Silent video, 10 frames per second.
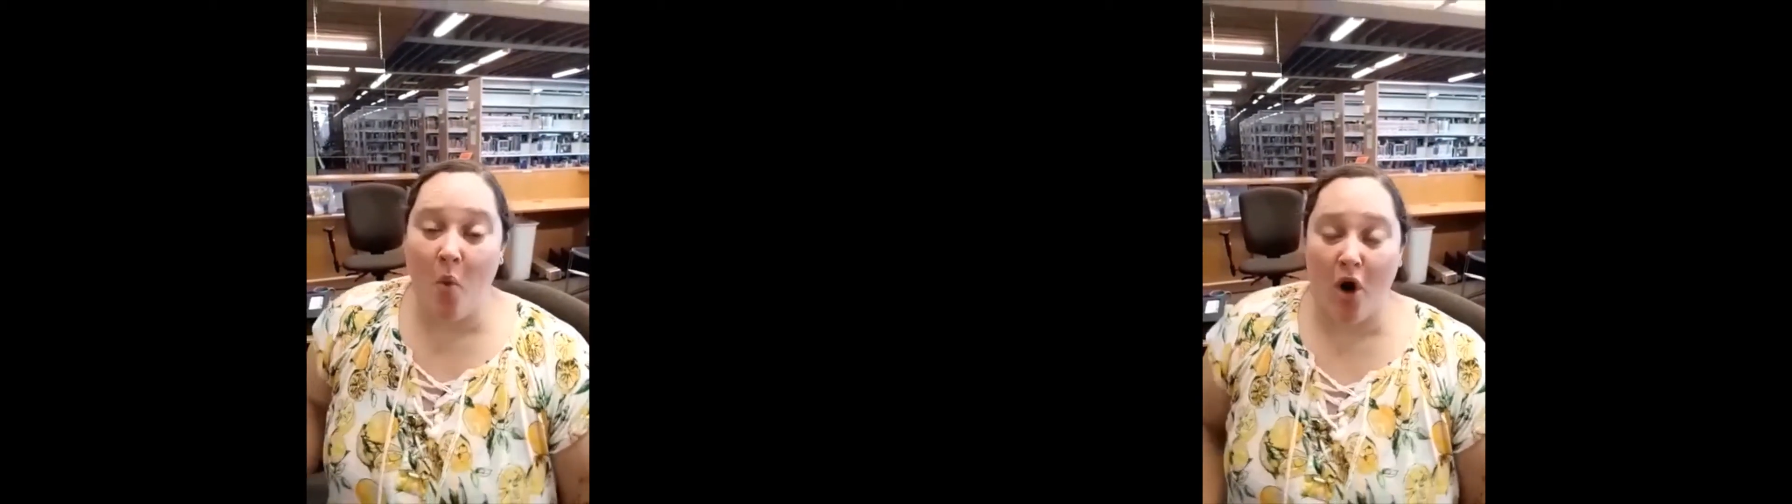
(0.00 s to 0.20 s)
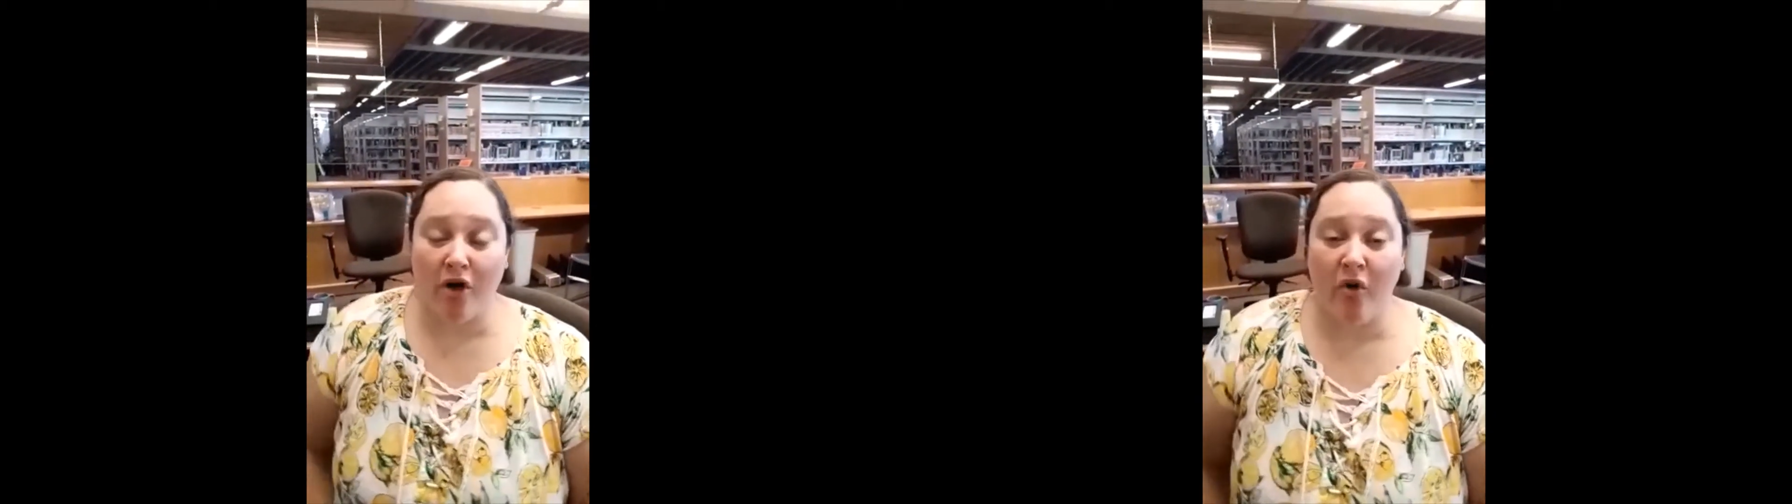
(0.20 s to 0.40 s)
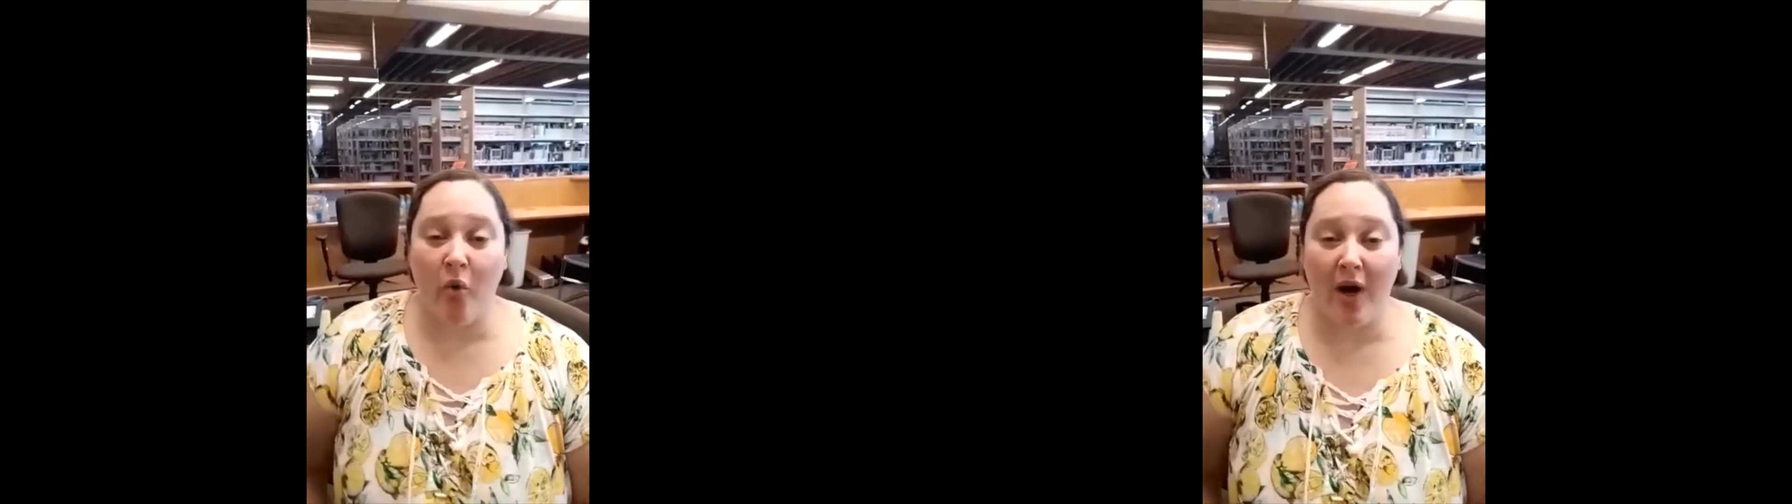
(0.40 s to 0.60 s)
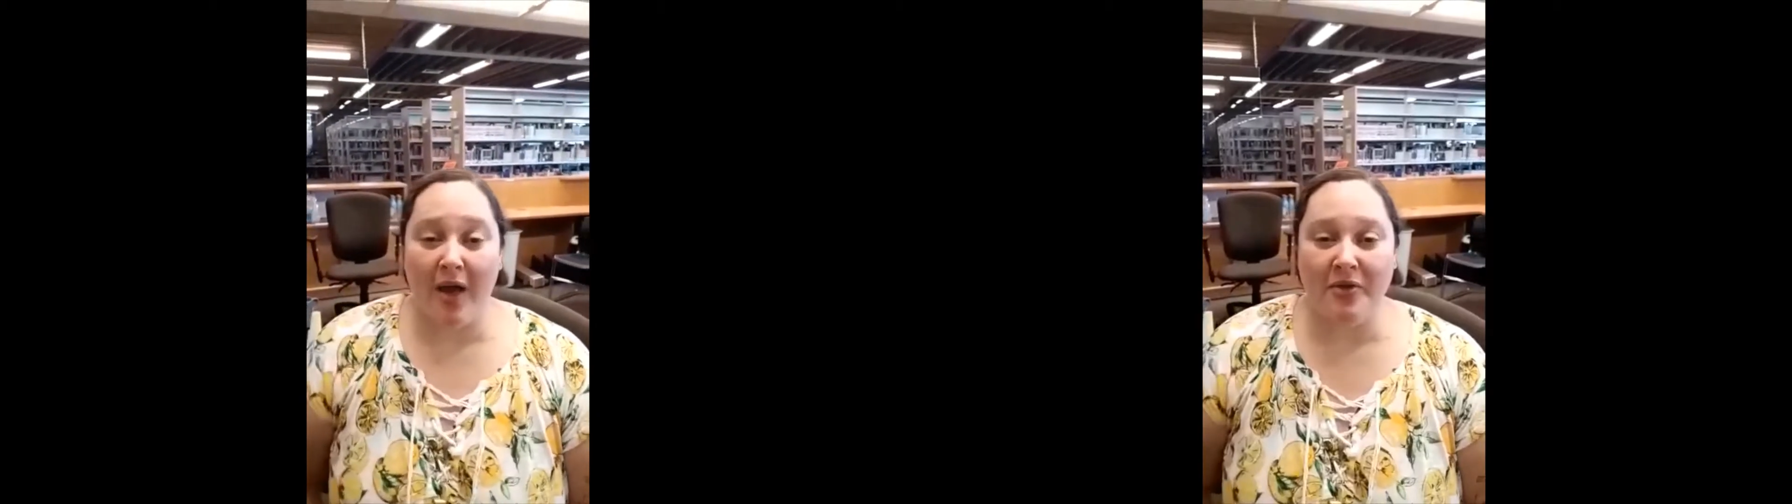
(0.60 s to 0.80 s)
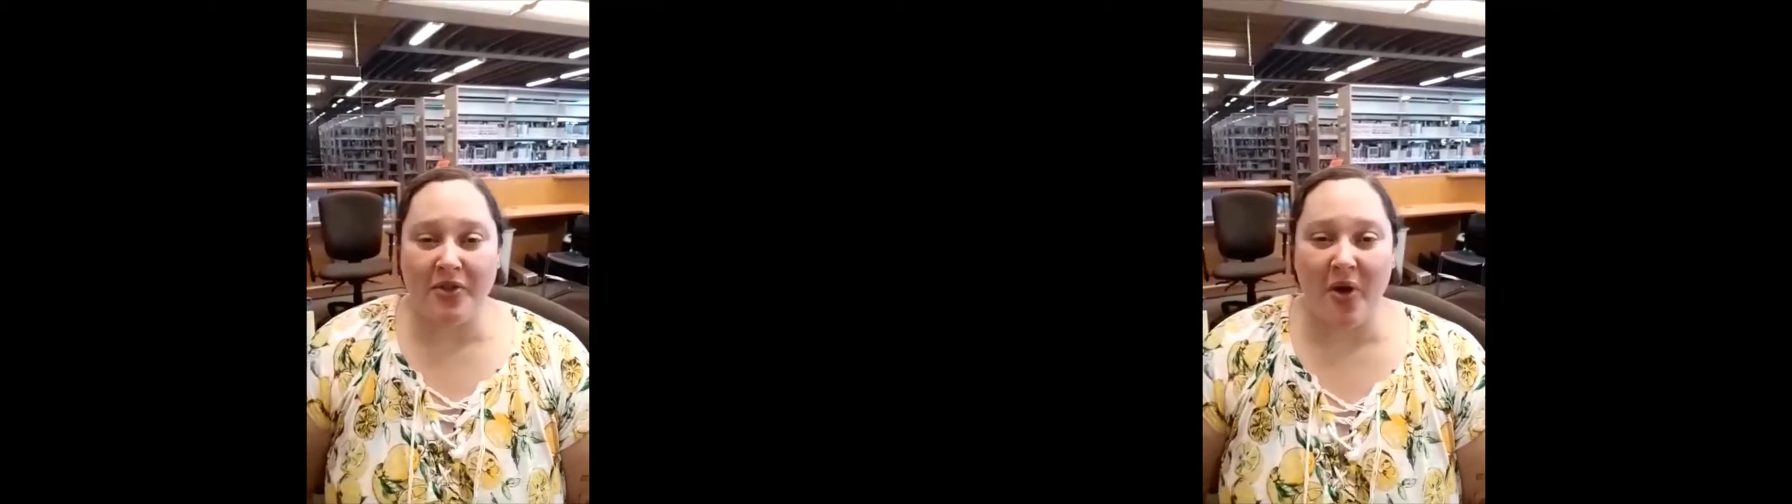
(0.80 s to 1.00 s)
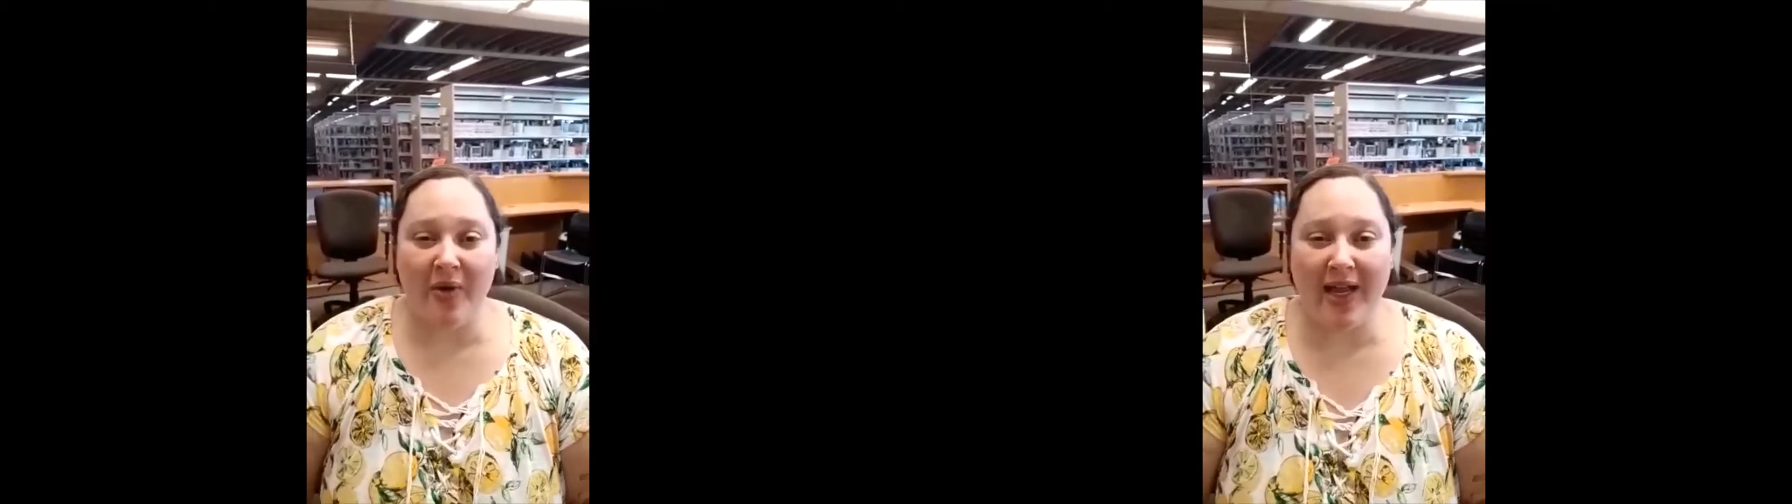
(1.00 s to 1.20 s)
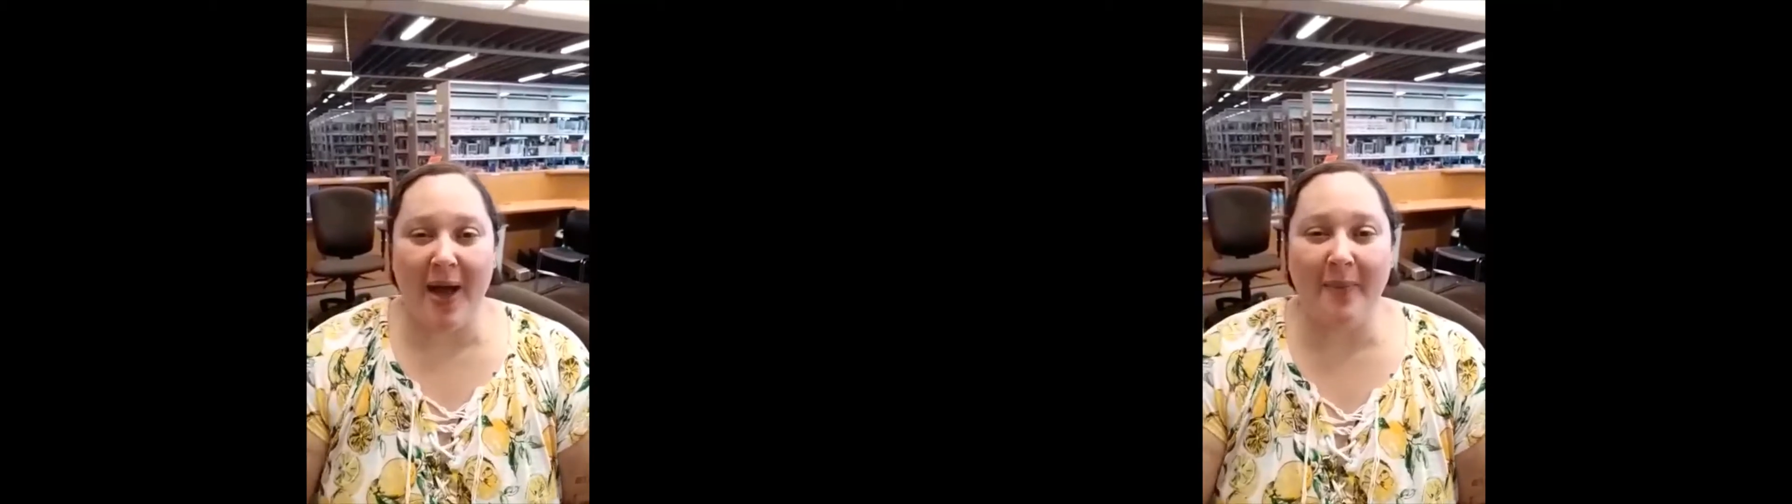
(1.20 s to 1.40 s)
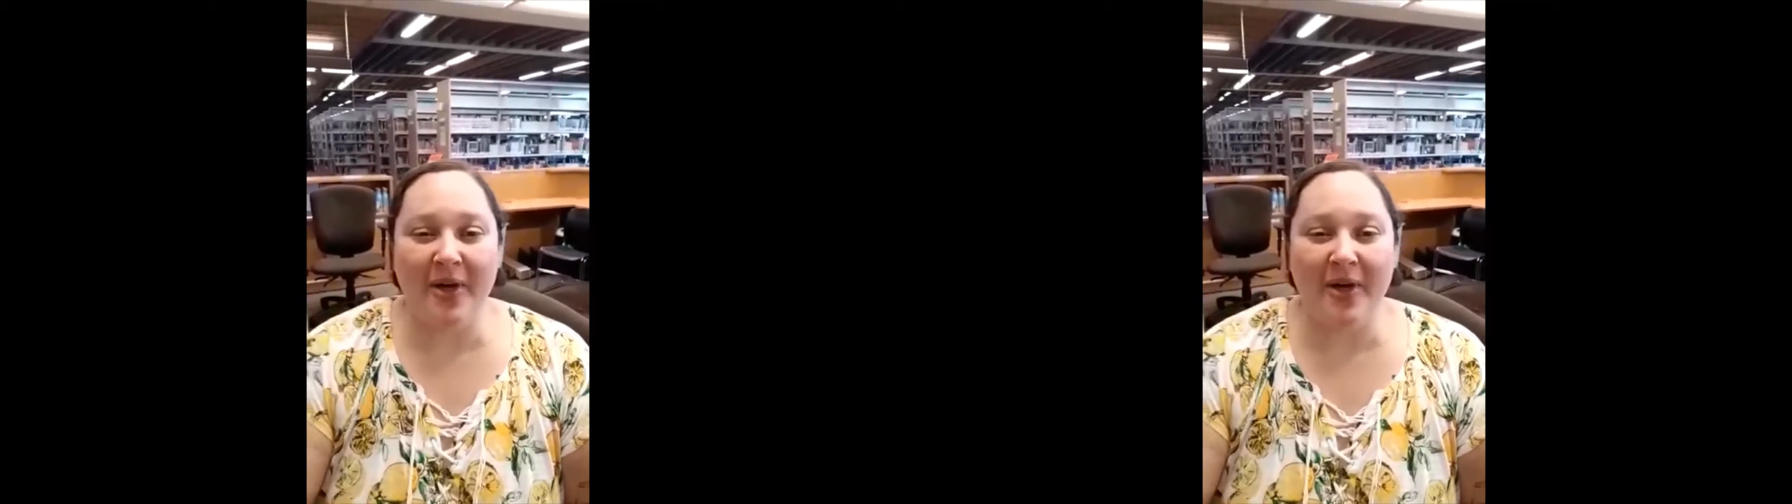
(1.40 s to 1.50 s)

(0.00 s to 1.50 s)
worked when I was growing up.